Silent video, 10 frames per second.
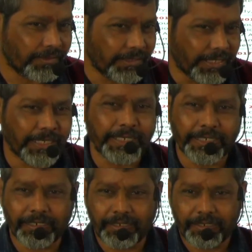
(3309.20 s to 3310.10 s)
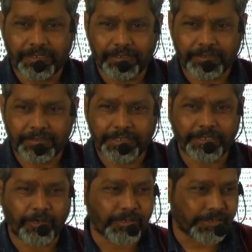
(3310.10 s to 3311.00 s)
illegal thing
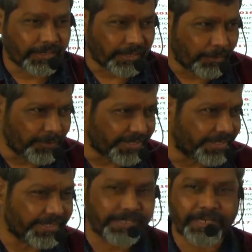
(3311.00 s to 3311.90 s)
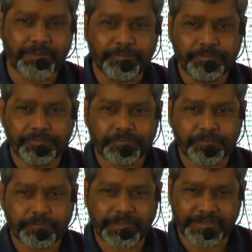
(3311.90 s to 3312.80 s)
or committed a crime.
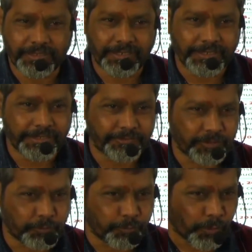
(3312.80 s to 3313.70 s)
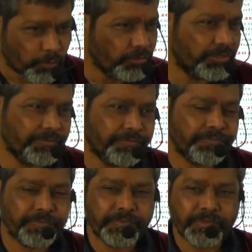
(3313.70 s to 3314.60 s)
Finally, it was proved.
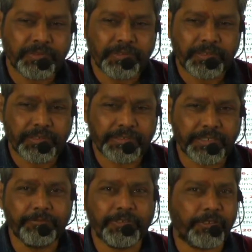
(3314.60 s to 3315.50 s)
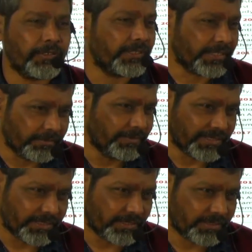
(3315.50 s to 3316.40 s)
Then we call the
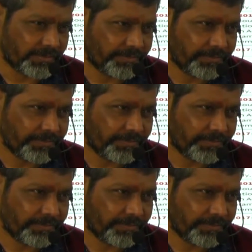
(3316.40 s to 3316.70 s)
convicted,